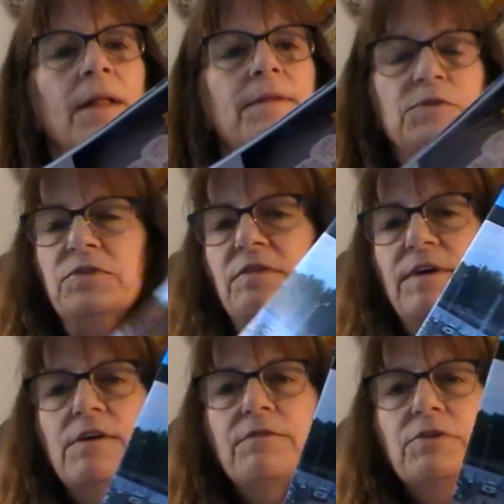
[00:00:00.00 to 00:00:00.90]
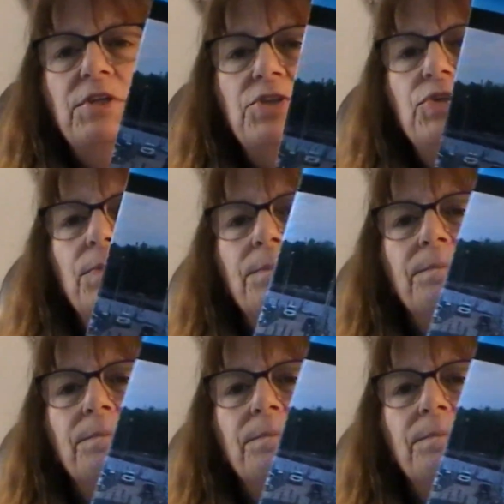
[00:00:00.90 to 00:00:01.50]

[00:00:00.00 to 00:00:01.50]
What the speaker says: This is the very first issue.